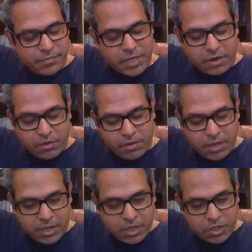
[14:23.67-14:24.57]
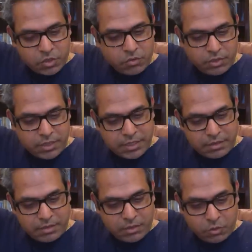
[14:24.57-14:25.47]
You know, so
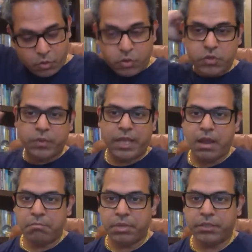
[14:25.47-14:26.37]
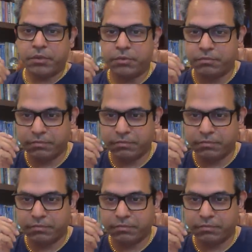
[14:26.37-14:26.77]
gurus will humble you.